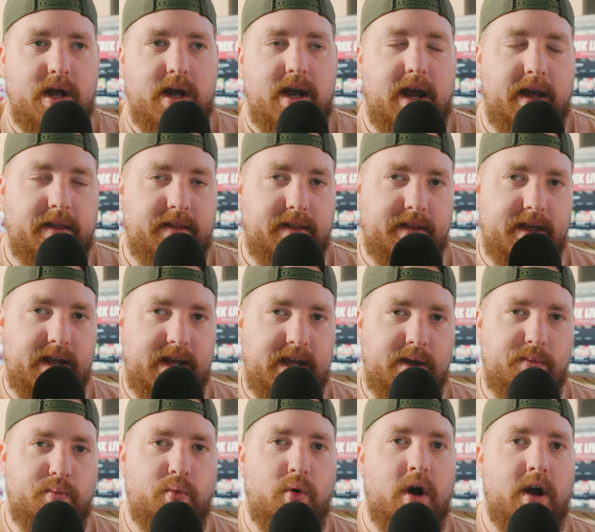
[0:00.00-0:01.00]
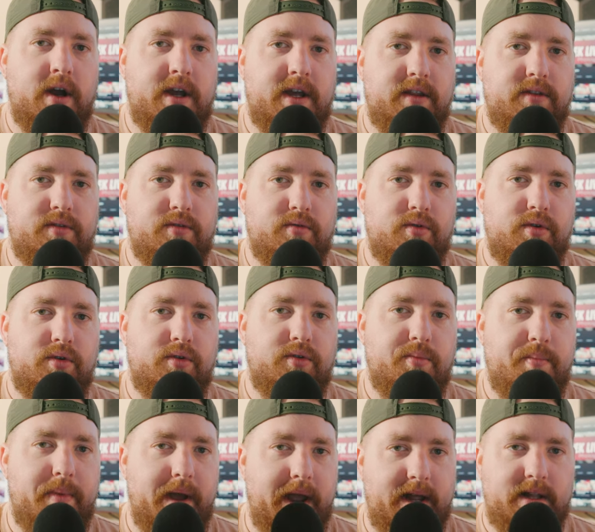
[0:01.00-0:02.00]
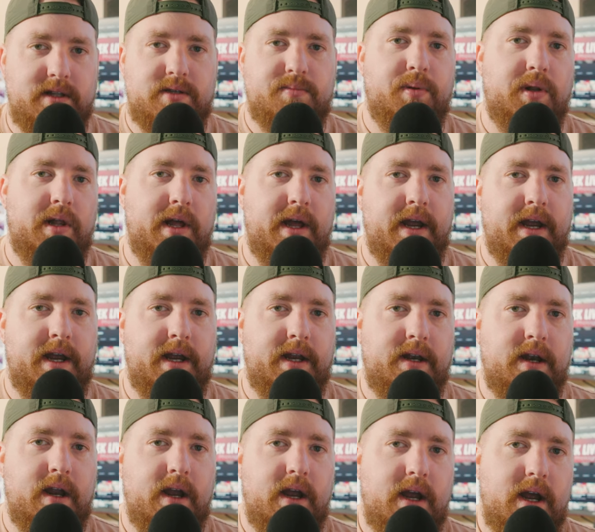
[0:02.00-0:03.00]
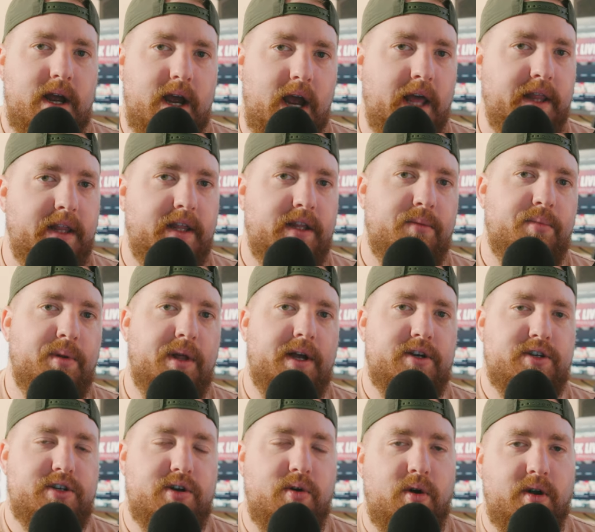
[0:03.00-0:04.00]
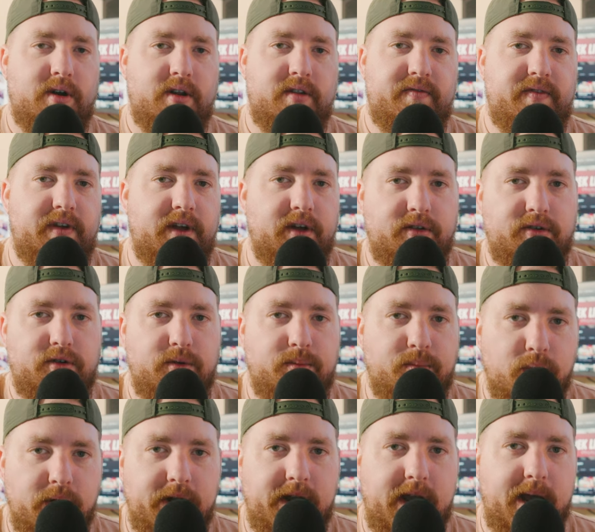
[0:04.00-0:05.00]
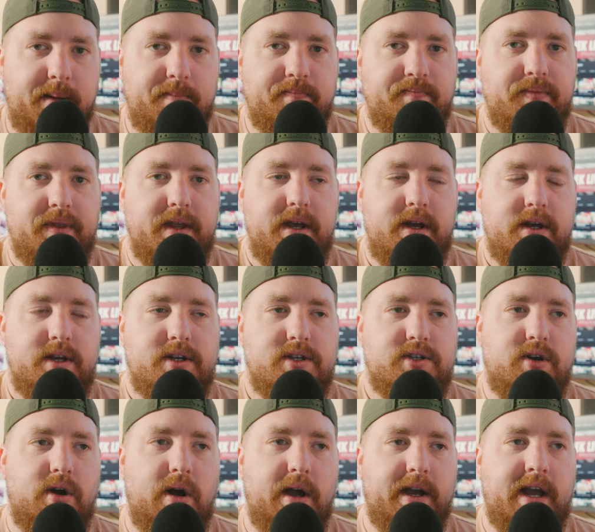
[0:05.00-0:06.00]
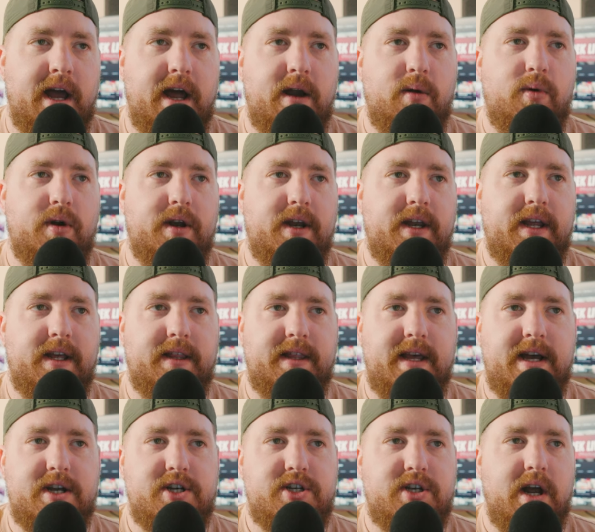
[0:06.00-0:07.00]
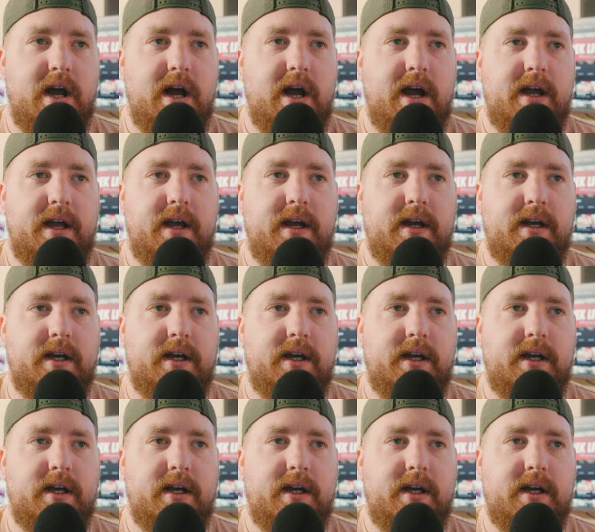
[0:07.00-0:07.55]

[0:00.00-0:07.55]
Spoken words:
and then they keep walking through, the band's playing, and then the players go onto the field and do pregame. So I kind of wanted to get that shot.